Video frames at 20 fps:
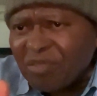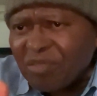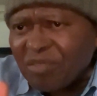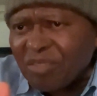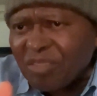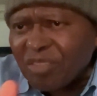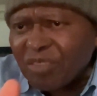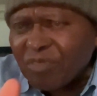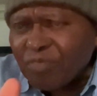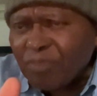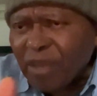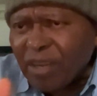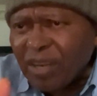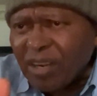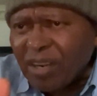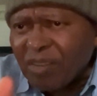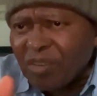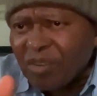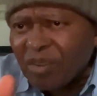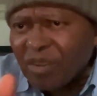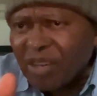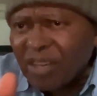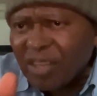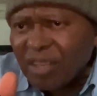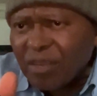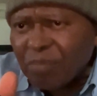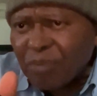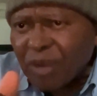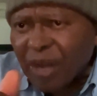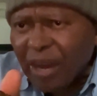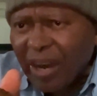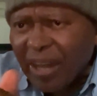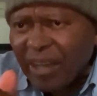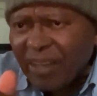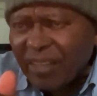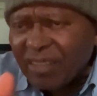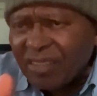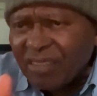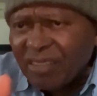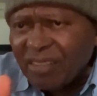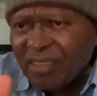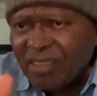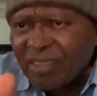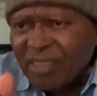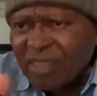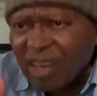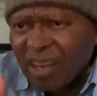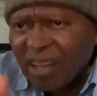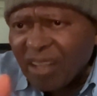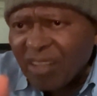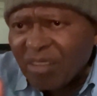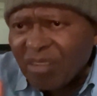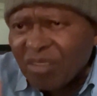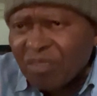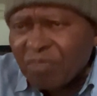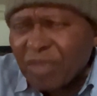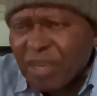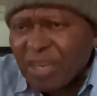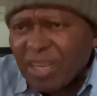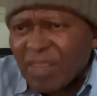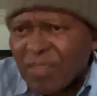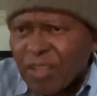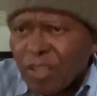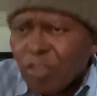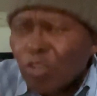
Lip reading: spinal cord and the brain, those meninges.